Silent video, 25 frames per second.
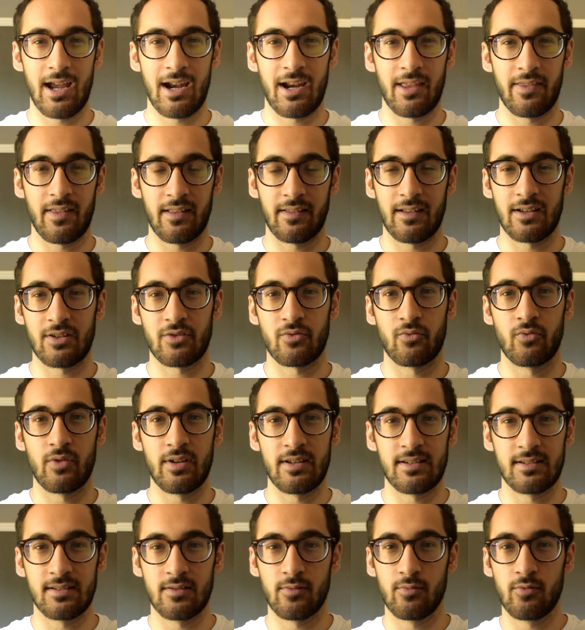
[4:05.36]
anything that's
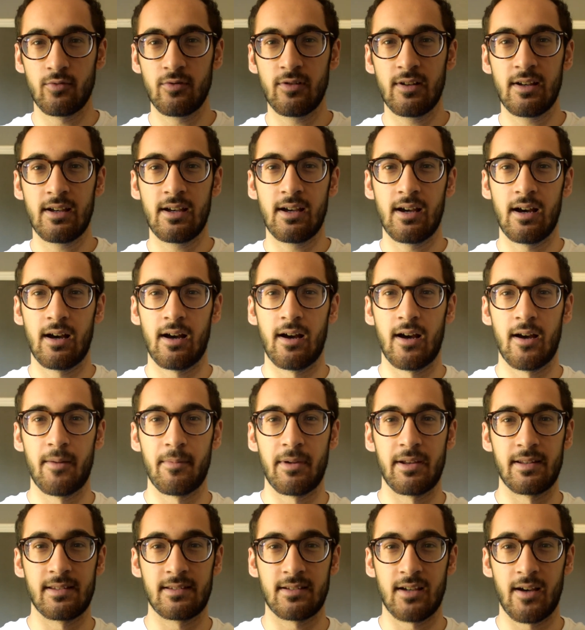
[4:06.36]
reasonable
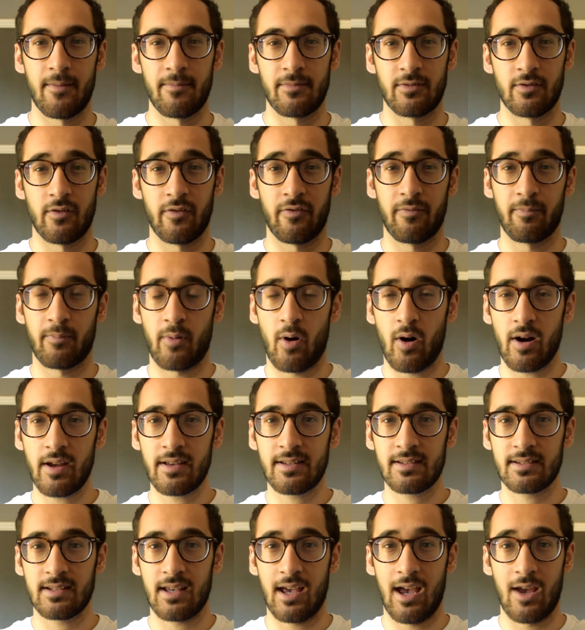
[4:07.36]
in terms of
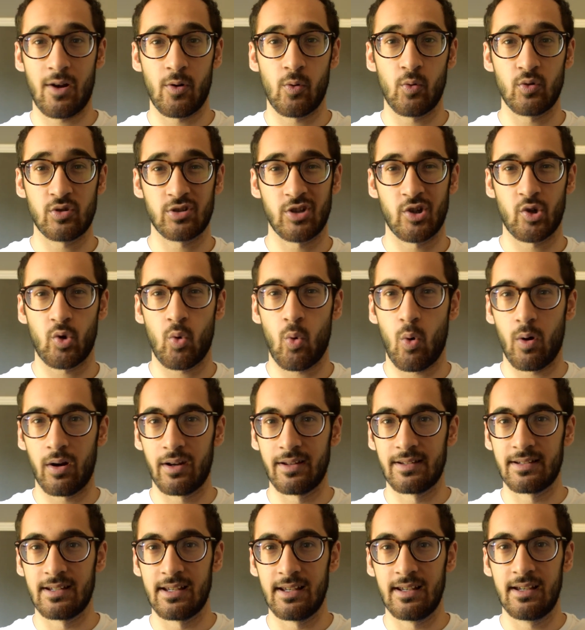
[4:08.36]
price and also
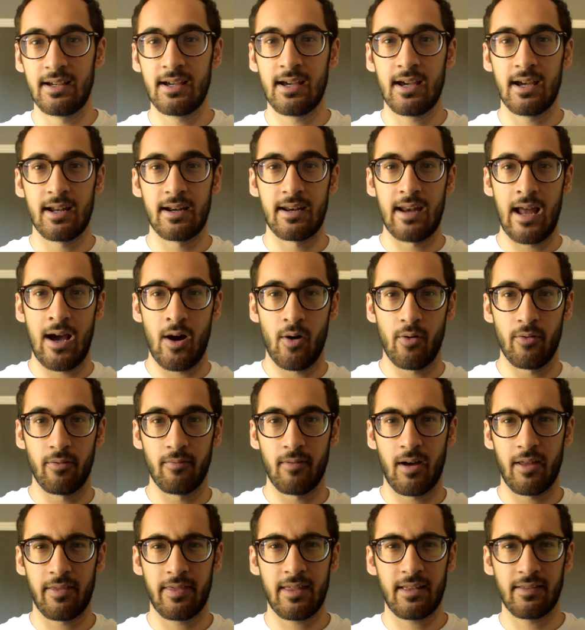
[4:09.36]
quality. Now
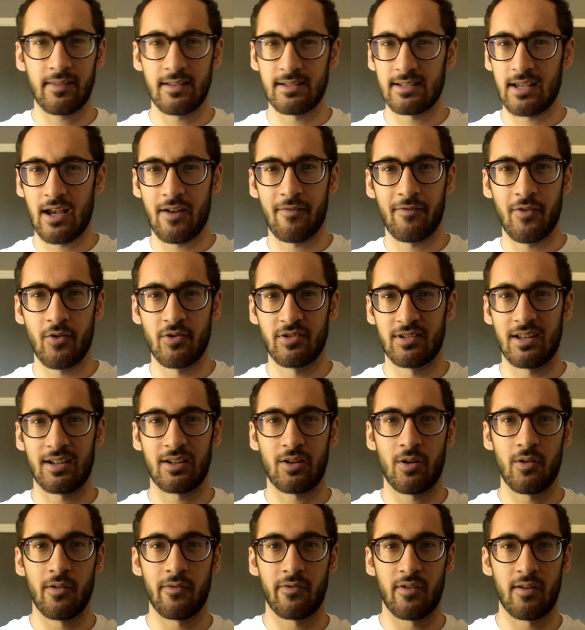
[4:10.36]
I think there's headphones that
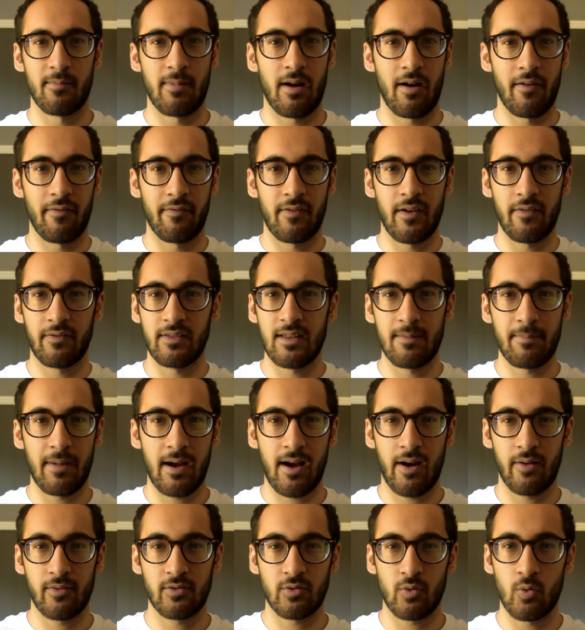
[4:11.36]
go for about
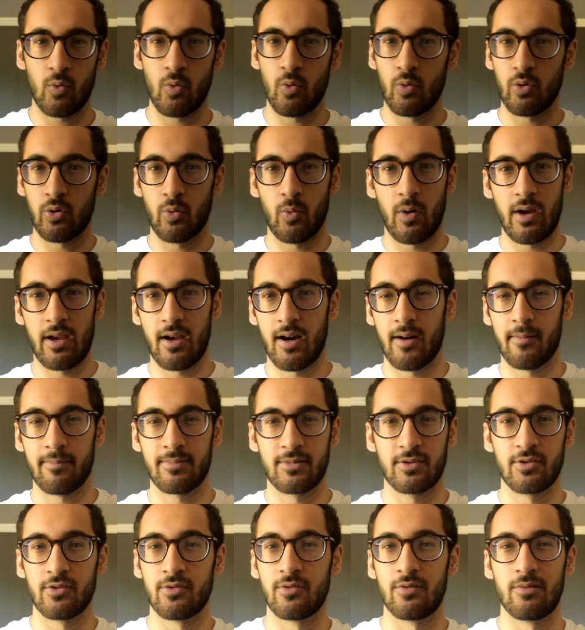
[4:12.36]
£50 all the way up
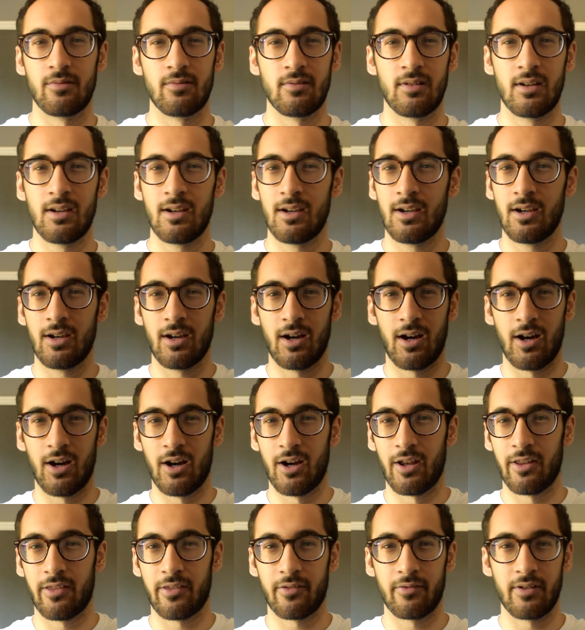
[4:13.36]
to
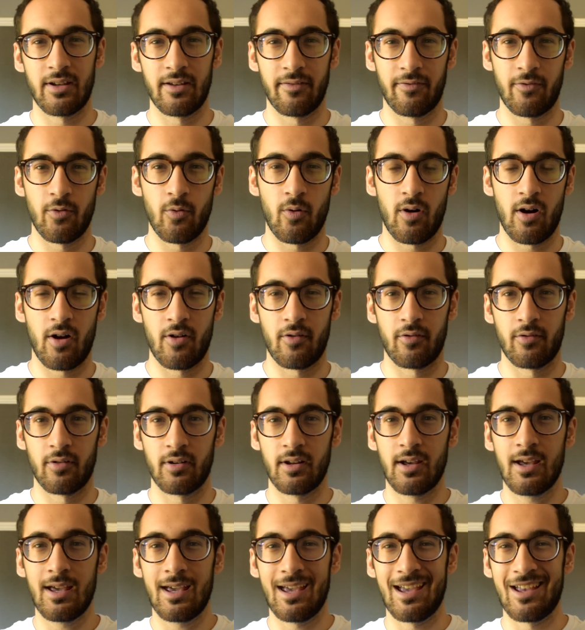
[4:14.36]
£300–400.
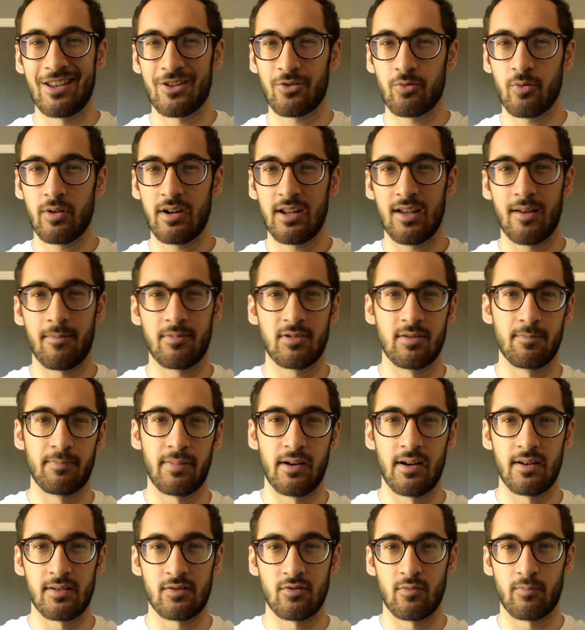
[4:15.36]
It's really up to
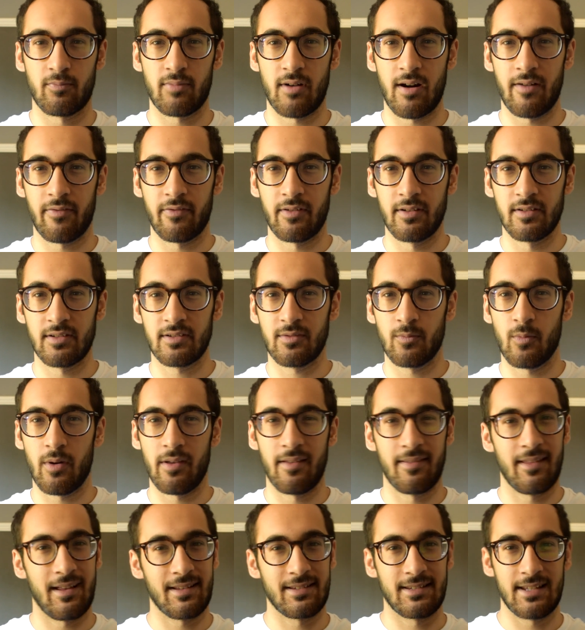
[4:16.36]
personal preference, whether
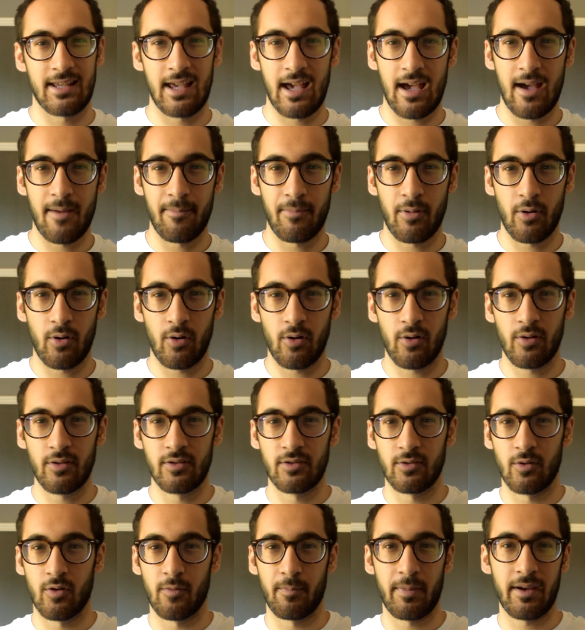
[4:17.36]
that's the Airpods
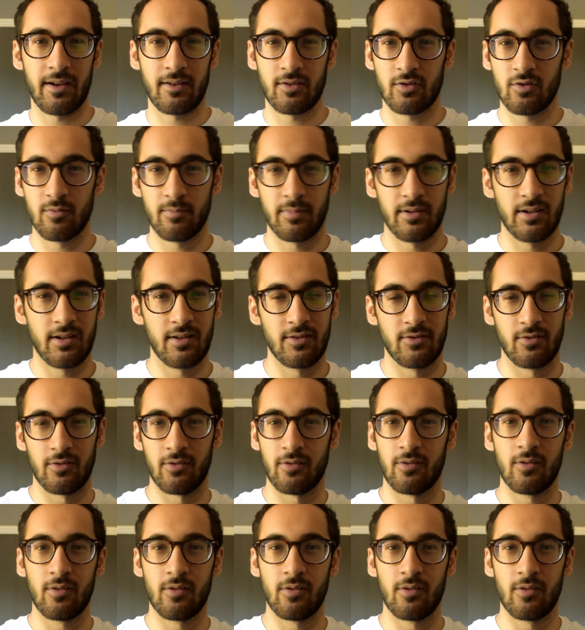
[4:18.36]
or Pixel Buds